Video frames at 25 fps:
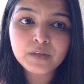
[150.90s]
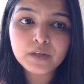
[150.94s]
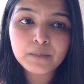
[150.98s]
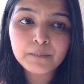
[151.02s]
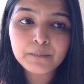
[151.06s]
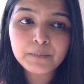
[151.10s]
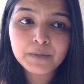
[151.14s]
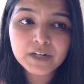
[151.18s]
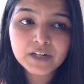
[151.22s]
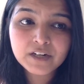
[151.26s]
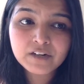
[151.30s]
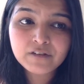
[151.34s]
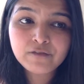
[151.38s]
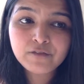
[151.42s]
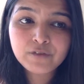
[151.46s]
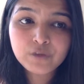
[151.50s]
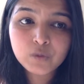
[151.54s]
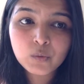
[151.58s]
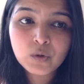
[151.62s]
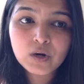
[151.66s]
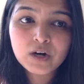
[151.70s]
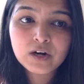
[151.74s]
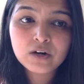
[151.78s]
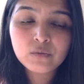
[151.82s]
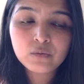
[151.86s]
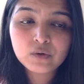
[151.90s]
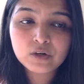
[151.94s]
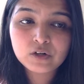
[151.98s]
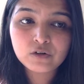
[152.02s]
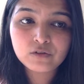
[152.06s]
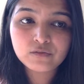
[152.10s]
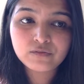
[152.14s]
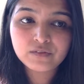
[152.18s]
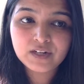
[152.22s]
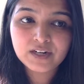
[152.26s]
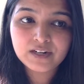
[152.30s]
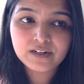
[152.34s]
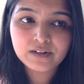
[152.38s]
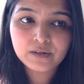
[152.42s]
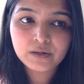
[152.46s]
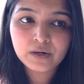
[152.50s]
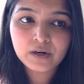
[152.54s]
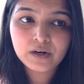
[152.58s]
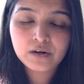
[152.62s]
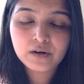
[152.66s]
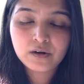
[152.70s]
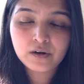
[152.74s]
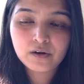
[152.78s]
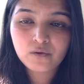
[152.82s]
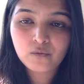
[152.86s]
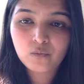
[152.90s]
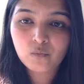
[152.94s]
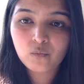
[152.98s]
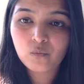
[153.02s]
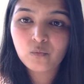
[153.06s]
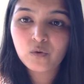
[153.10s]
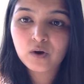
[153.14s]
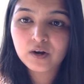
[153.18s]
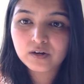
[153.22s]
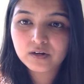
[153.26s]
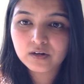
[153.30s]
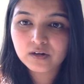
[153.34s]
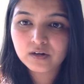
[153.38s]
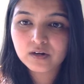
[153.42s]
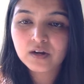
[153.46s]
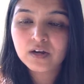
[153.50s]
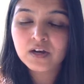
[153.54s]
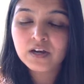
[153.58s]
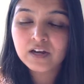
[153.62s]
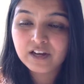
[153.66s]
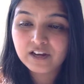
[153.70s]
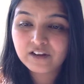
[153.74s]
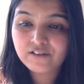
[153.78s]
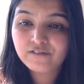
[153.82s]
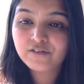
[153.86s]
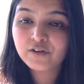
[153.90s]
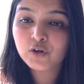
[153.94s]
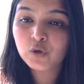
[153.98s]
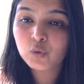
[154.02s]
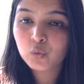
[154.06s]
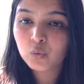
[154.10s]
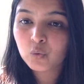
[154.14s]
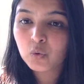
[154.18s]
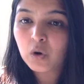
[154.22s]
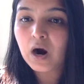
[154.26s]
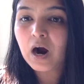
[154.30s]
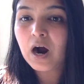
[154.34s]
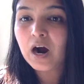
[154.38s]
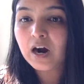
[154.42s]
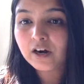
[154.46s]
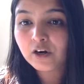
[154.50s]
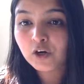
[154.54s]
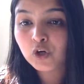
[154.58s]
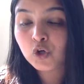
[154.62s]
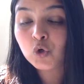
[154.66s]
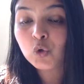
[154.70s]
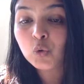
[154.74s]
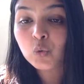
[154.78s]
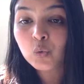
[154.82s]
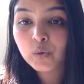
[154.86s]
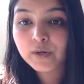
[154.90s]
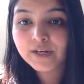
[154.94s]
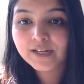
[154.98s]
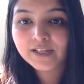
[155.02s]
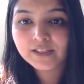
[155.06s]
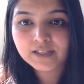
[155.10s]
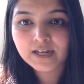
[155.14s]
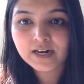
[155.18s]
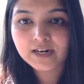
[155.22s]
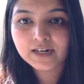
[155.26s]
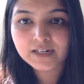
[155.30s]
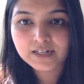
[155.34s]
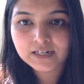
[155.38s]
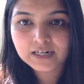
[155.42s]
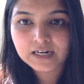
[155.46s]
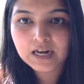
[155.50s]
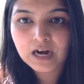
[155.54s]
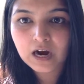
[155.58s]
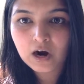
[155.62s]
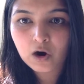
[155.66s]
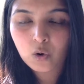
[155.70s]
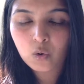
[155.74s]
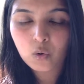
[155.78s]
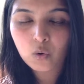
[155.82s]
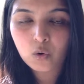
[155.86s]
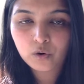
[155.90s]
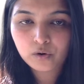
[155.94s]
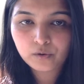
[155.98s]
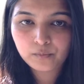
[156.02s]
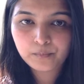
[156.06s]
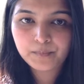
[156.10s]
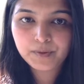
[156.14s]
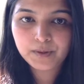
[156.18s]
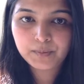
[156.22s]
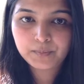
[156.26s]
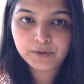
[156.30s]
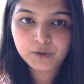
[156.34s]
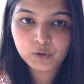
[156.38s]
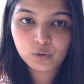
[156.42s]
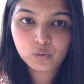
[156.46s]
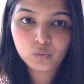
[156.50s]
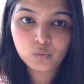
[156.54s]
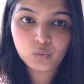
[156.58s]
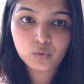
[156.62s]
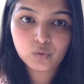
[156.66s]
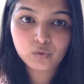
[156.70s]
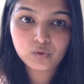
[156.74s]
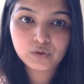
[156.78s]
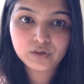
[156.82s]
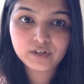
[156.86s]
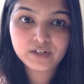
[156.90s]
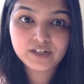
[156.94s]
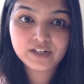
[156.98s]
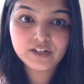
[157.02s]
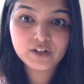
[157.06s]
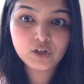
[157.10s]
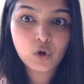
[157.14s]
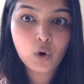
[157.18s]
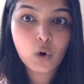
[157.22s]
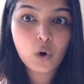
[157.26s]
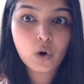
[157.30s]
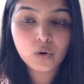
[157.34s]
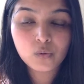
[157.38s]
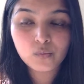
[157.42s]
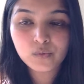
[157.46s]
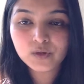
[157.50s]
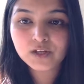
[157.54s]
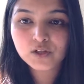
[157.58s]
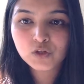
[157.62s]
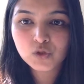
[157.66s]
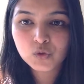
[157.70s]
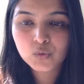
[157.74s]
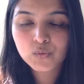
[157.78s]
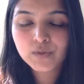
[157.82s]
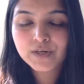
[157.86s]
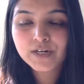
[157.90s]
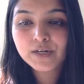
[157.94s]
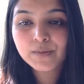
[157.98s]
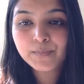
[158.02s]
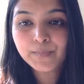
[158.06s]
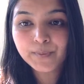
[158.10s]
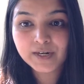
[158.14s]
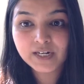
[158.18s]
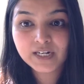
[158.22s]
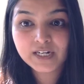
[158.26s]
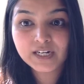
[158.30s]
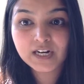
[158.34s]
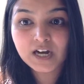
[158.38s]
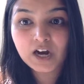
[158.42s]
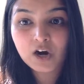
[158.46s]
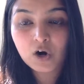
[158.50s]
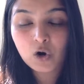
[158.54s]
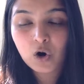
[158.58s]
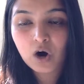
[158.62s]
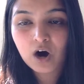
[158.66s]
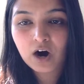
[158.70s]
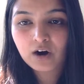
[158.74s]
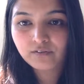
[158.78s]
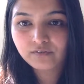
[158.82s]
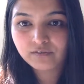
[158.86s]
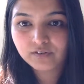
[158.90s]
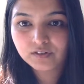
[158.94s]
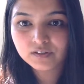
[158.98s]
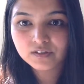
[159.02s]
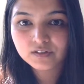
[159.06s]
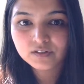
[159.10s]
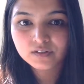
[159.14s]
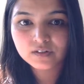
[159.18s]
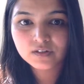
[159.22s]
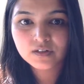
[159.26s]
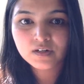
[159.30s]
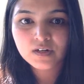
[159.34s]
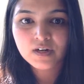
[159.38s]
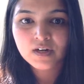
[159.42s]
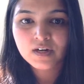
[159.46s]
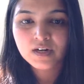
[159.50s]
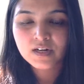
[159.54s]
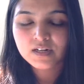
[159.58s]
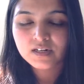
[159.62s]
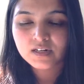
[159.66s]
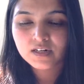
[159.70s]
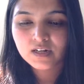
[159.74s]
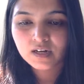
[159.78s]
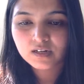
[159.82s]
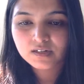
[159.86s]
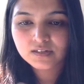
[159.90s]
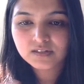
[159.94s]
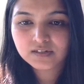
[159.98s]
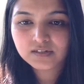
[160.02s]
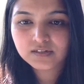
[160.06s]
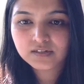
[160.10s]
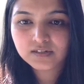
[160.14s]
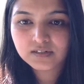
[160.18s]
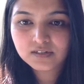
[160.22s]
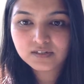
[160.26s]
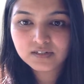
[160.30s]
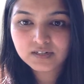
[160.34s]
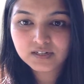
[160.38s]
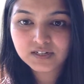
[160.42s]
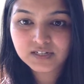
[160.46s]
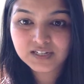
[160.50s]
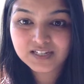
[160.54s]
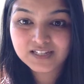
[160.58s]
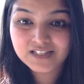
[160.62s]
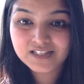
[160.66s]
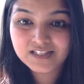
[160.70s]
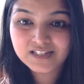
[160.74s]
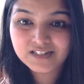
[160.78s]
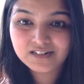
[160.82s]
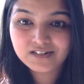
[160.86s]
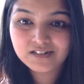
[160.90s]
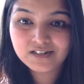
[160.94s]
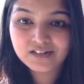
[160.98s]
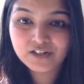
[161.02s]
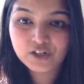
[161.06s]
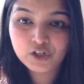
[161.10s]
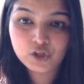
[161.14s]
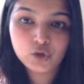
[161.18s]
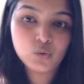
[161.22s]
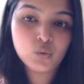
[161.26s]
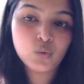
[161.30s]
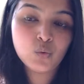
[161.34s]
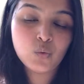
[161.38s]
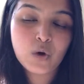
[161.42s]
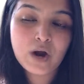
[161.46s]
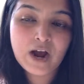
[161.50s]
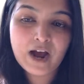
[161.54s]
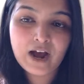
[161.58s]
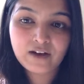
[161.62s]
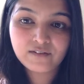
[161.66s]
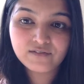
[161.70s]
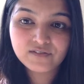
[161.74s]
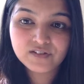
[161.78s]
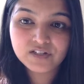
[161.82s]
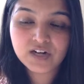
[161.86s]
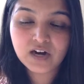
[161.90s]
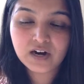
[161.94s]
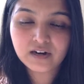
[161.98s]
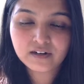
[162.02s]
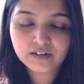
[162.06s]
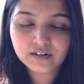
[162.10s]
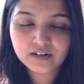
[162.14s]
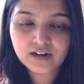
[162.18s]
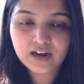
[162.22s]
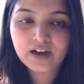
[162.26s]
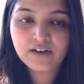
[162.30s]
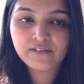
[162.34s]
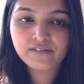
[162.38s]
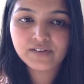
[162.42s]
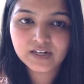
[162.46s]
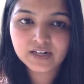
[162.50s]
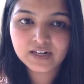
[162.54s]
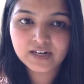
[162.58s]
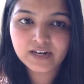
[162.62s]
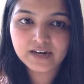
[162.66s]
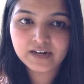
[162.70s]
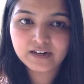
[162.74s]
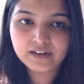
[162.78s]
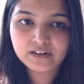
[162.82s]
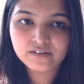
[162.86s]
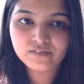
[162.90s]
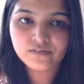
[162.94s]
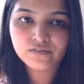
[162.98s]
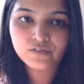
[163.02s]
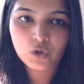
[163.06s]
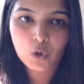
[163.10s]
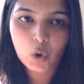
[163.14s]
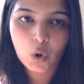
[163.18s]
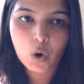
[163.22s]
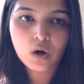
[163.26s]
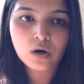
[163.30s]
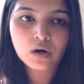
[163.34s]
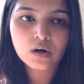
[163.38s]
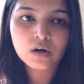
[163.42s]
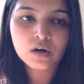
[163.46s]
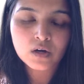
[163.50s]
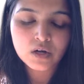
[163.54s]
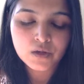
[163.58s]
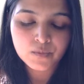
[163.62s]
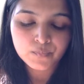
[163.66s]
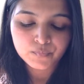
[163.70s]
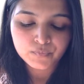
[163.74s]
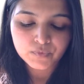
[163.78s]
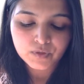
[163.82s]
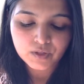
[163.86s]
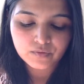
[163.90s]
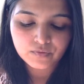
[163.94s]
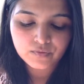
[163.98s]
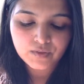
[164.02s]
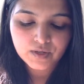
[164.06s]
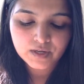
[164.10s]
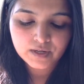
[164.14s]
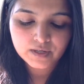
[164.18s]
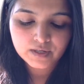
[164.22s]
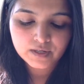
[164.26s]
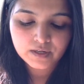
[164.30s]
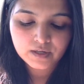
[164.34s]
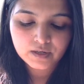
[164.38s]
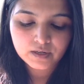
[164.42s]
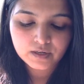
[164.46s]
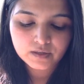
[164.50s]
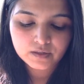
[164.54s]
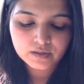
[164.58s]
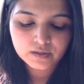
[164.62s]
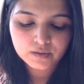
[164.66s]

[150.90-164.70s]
But if you are one of that one, if you are doing that now, or maybe you didn't always do it, but now after the narcissistic incident you have started having negative talk, then